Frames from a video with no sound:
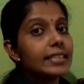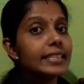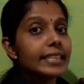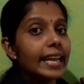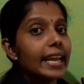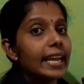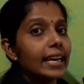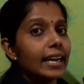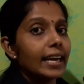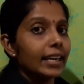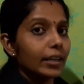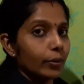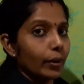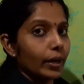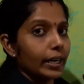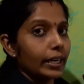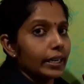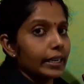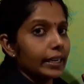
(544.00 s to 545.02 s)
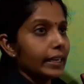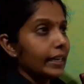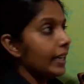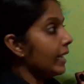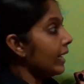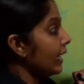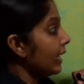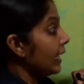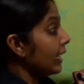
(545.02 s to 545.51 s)
scalar quantity.
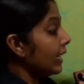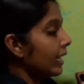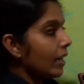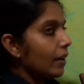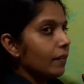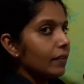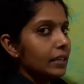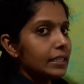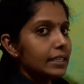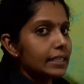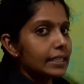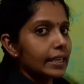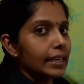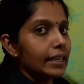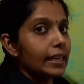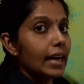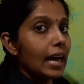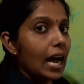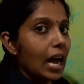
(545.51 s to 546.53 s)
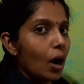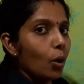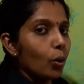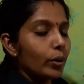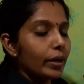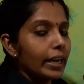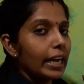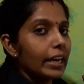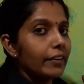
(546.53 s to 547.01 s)
Now we'll see
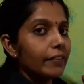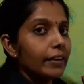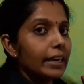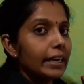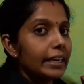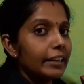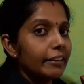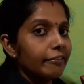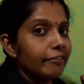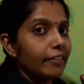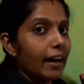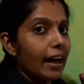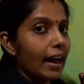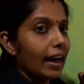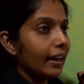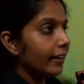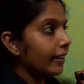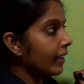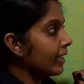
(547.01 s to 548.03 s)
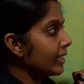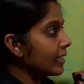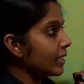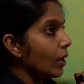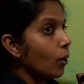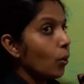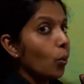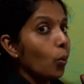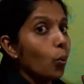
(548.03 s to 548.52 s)
how can we define this
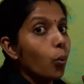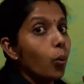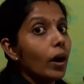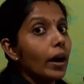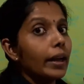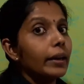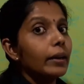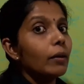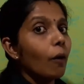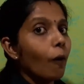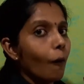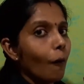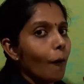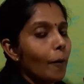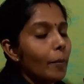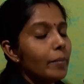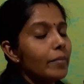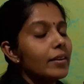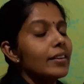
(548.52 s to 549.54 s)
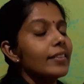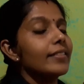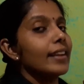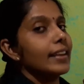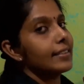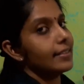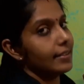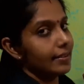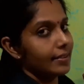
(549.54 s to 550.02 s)
1 ohm
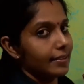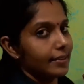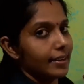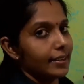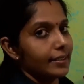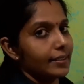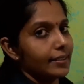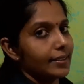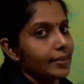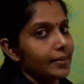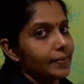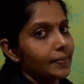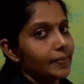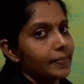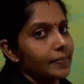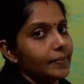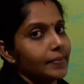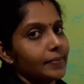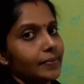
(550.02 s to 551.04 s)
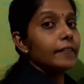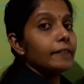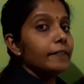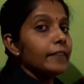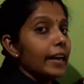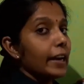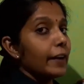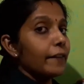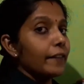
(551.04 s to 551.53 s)
resistance.
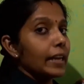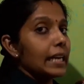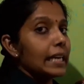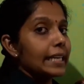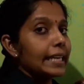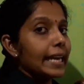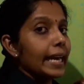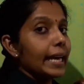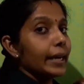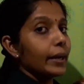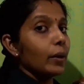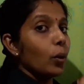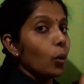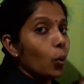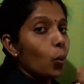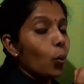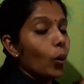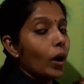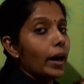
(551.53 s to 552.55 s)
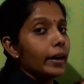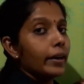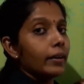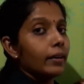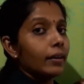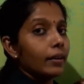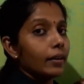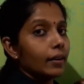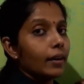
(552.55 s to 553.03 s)
When we'll get
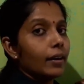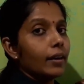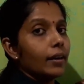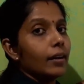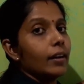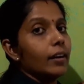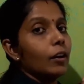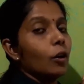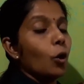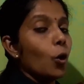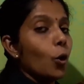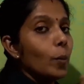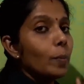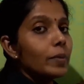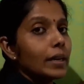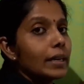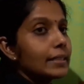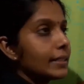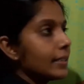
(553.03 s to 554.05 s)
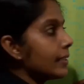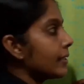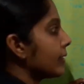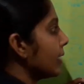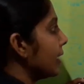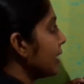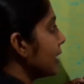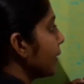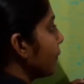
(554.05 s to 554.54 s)
1 ohm
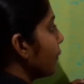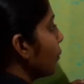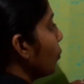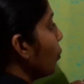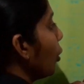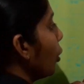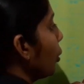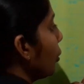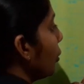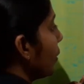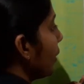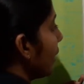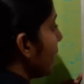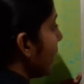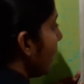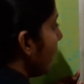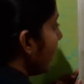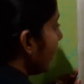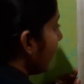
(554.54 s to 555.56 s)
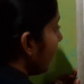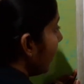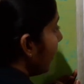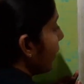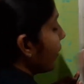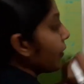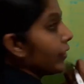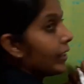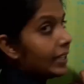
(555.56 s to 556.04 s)
resistance, if you want to get
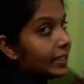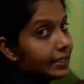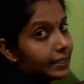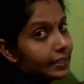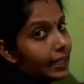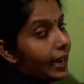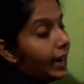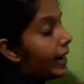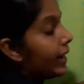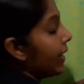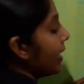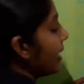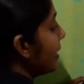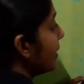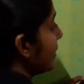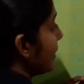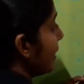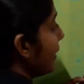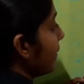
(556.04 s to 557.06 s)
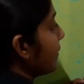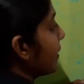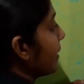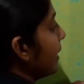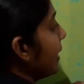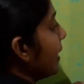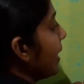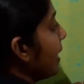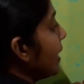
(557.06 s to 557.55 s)
this side as left
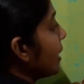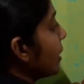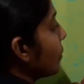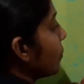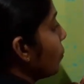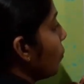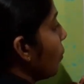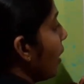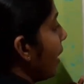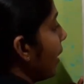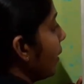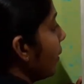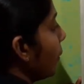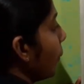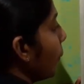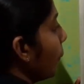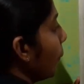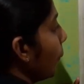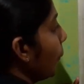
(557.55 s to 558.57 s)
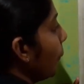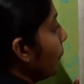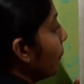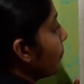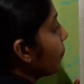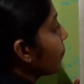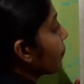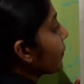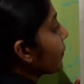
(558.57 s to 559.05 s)
side as 1
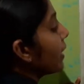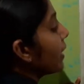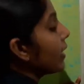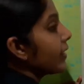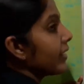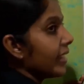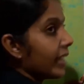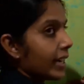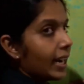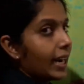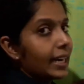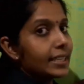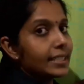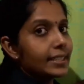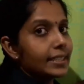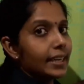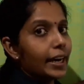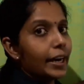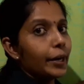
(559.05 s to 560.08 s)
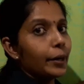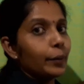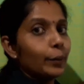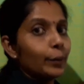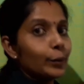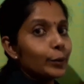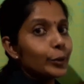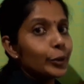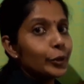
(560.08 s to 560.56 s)
ohm, the right side
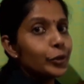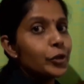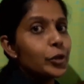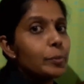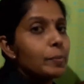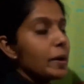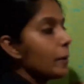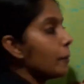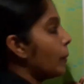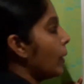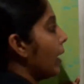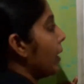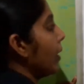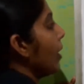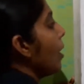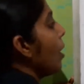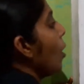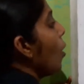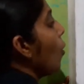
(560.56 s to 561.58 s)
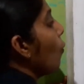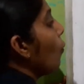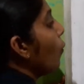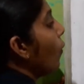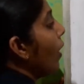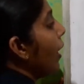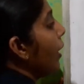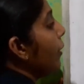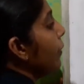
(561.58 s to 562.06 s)
also should be
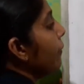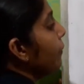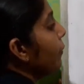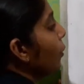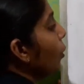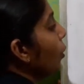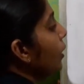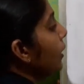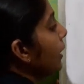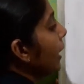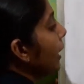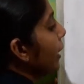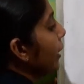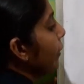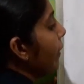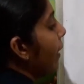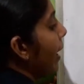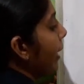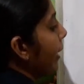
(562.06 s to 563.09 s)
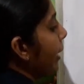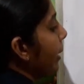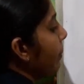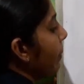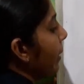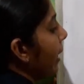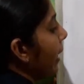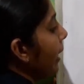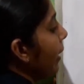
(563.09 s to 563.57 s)
1 volt divided
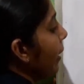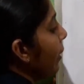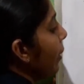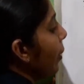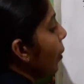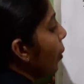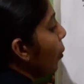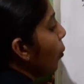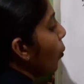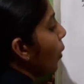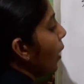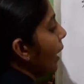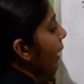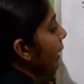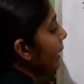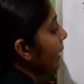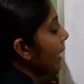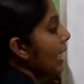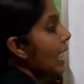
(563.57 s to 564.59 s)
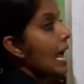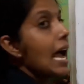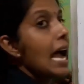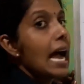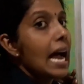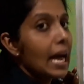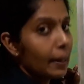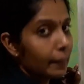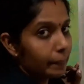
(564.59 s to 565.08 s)
by 1
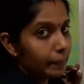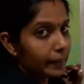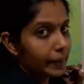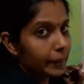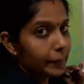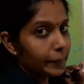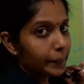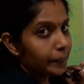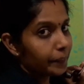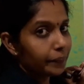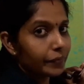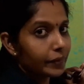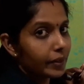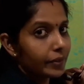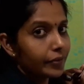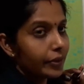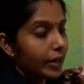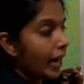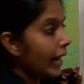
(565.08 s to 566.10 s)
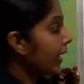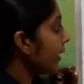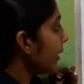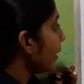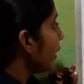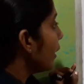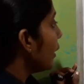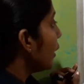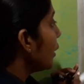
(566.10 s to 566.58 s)
ampere, right?
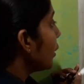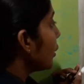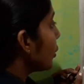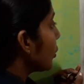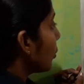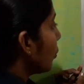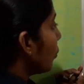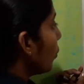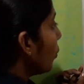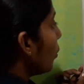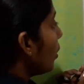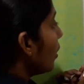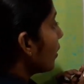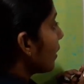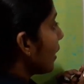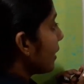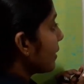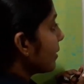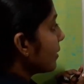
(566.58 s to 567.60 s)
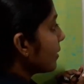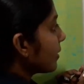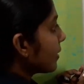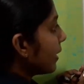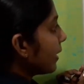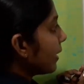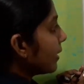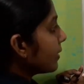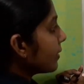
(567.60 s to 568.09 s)
So
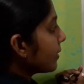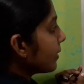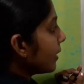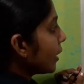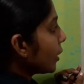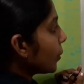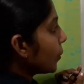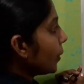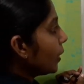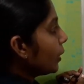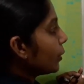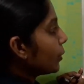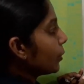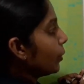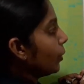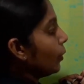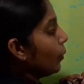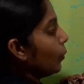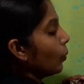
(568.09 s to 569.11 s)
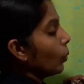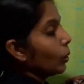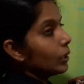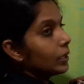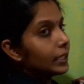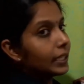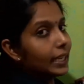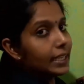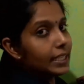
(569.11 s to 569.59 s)
resistance is equal to
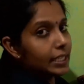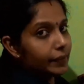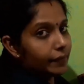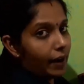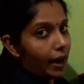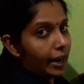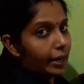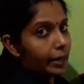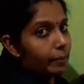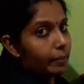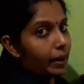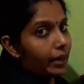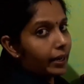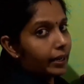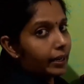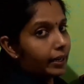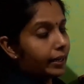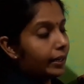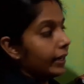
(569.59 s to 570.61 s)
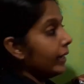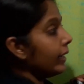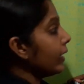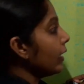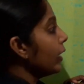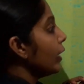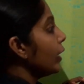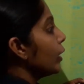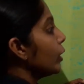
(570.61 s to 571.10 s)
voltage divided by current.
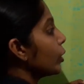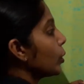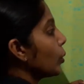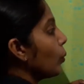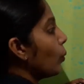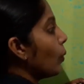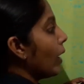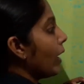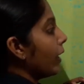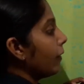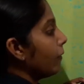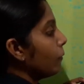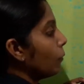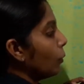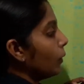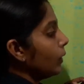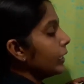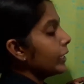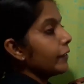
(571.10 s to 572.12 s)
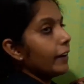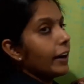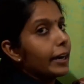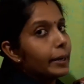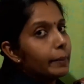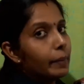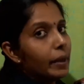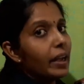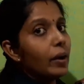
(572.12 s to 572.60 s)
So 1 volt
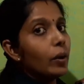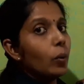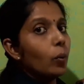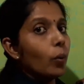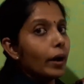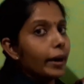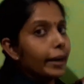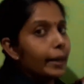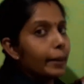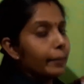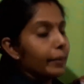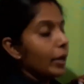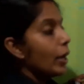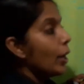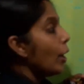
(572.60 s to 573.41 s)
divided by 1 ampere.